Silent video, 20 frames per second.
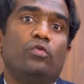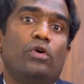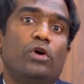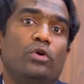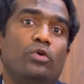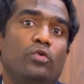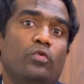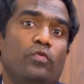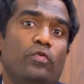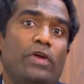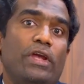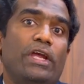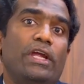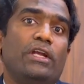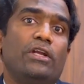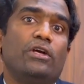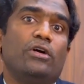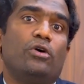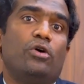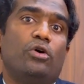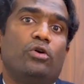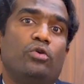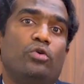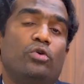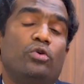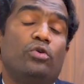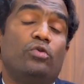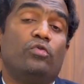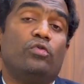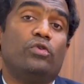want to wait or
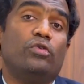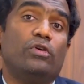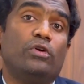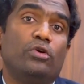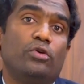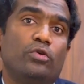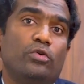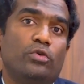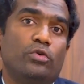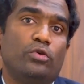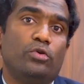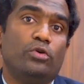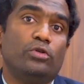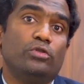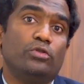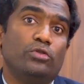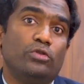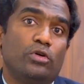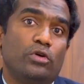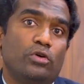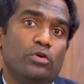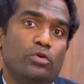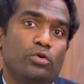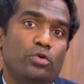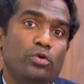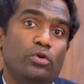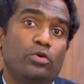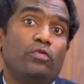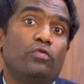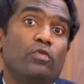don't
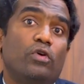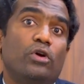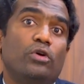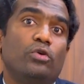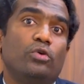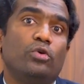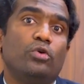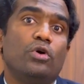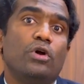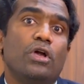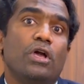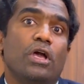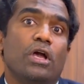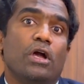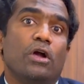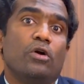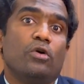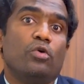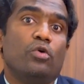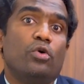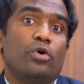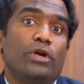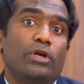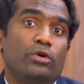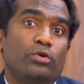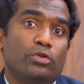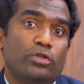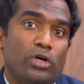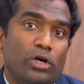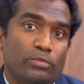want to go
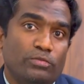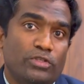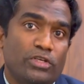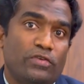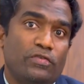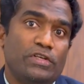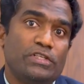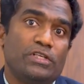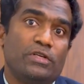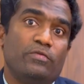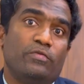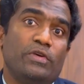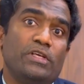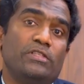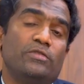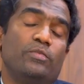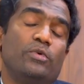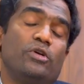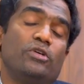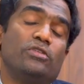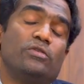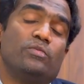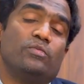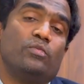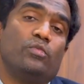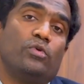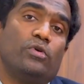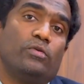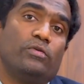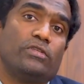into the observation phase, because
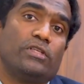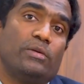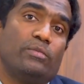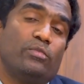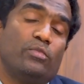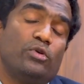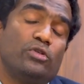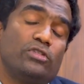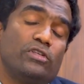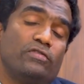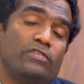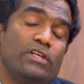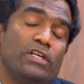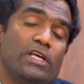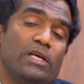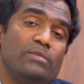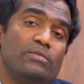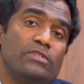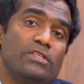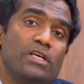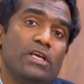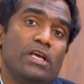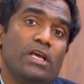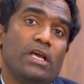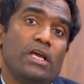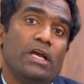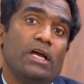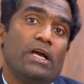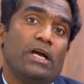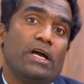most of the times
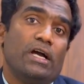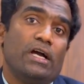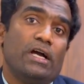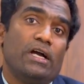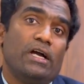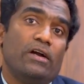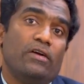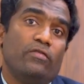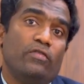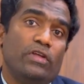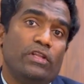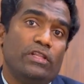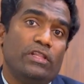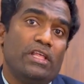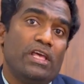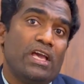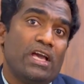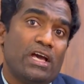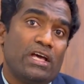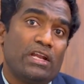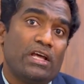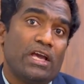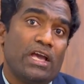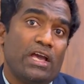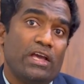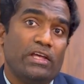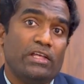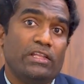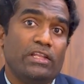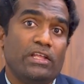when they
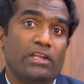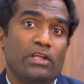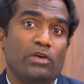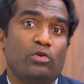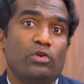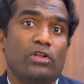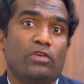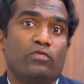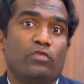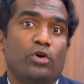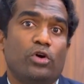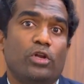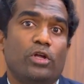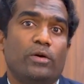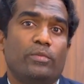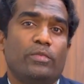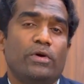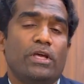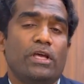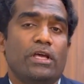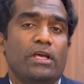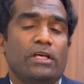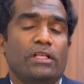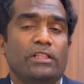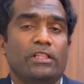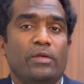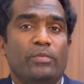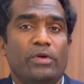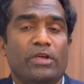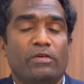are in a regular follow-up,
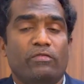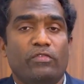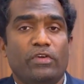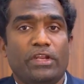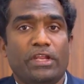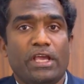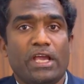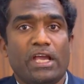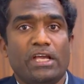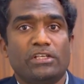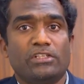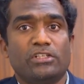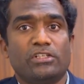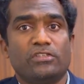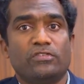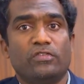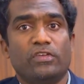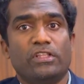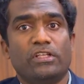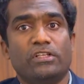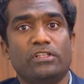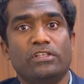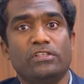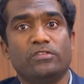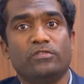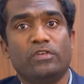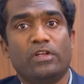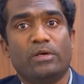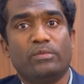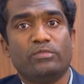they become very anxious whether
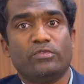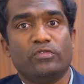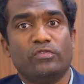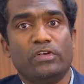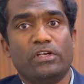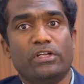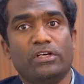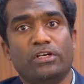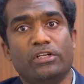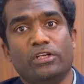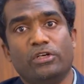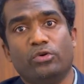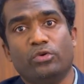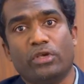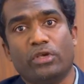these lumps will turn into